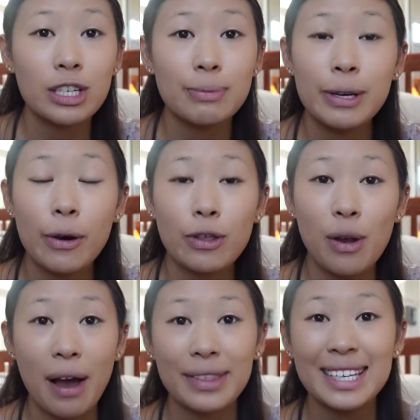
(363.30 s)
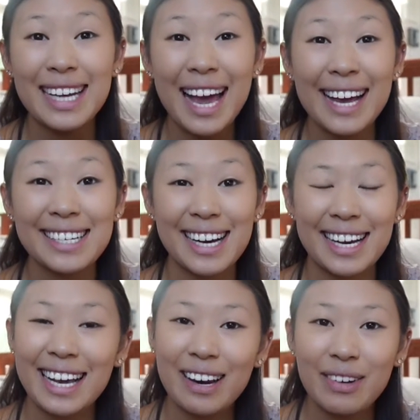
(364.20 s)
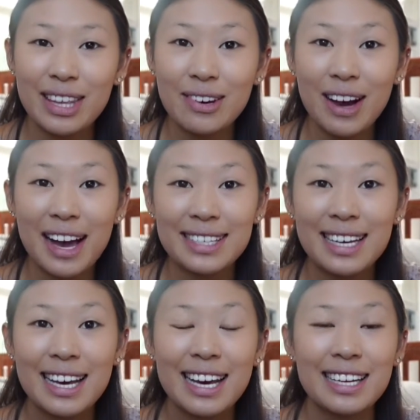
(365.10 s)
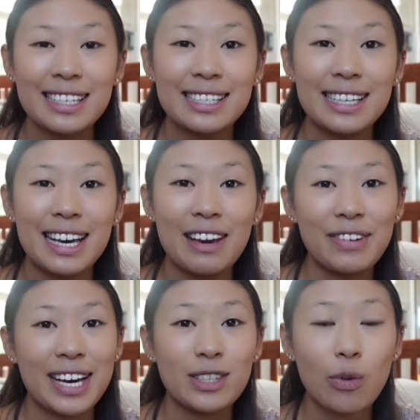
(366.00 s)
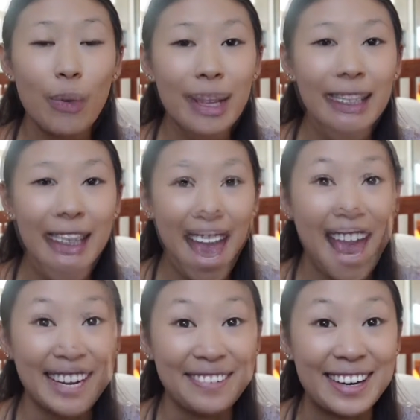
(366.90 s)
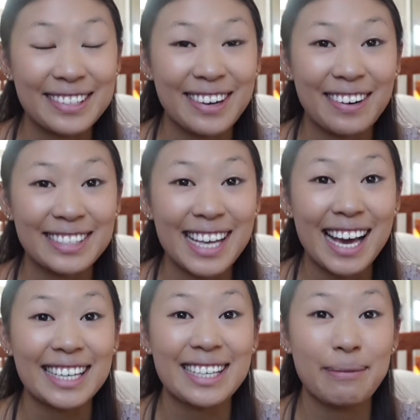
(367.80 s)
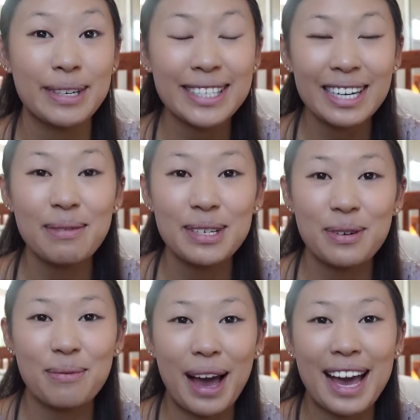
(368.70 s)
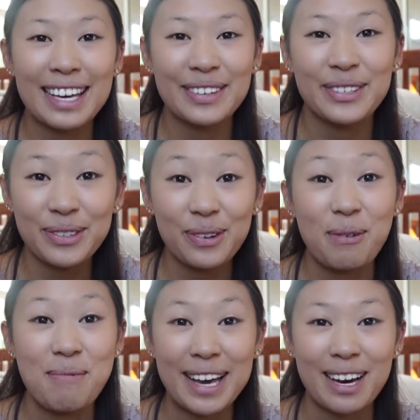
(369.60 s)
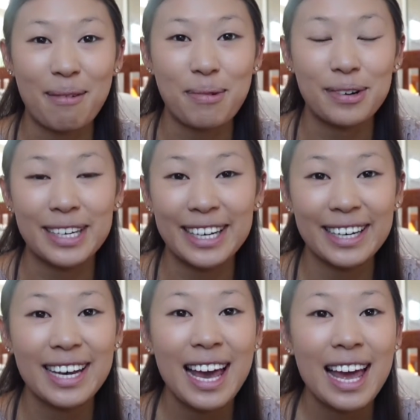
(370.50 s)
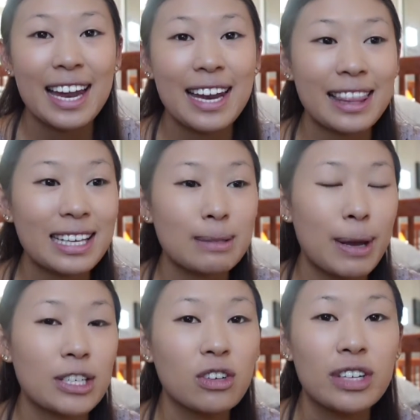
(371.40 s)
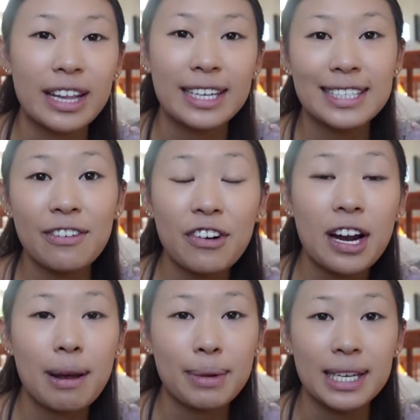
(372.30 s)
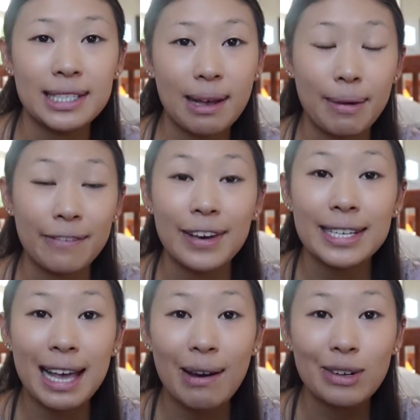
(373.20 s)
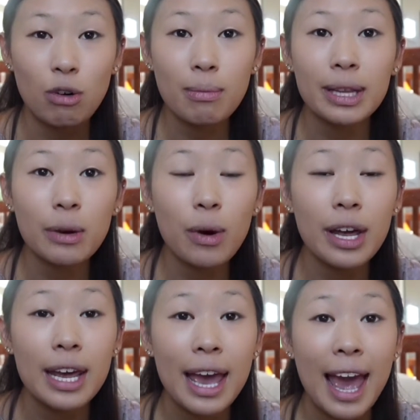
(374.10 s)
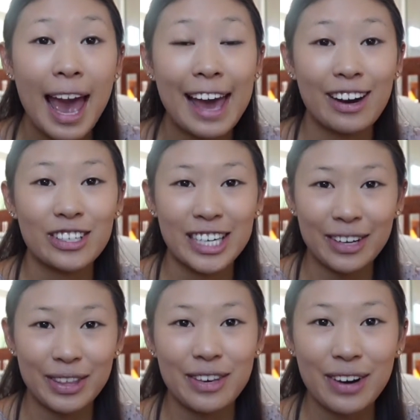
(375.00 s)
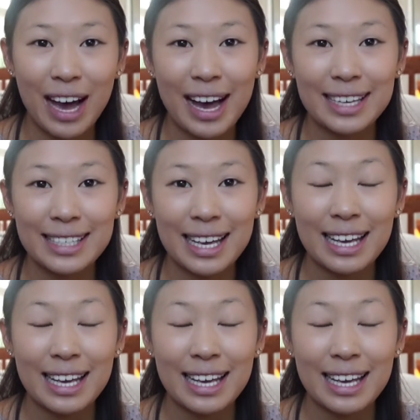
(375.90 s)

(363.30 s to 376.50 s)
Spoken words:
just be going throughout the day and checking in with you guys to see if it gets oily. Anyways, what I was saying is I'm just going to be doing my usual makeup routine. Nothing special, nothing different. I'm going to set my face how I normally would, and I'll check with you guys.